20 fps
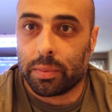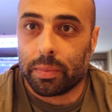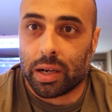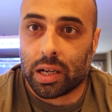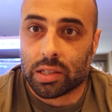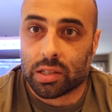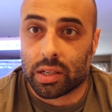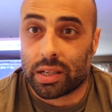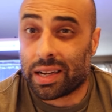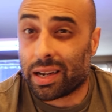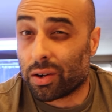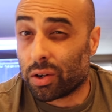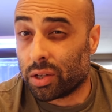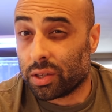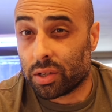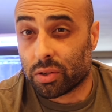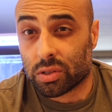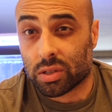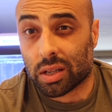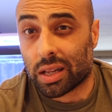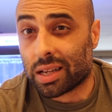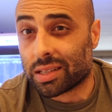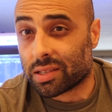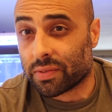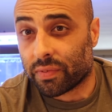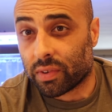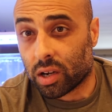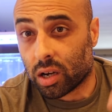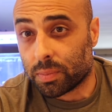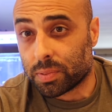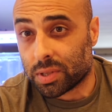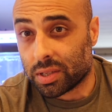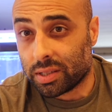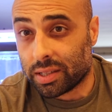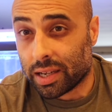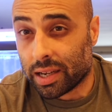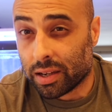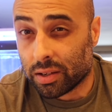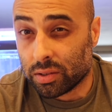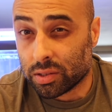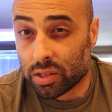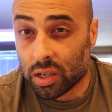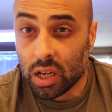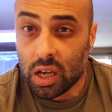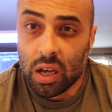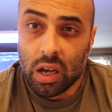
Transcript: miles an hour and there's lots of ups and downs.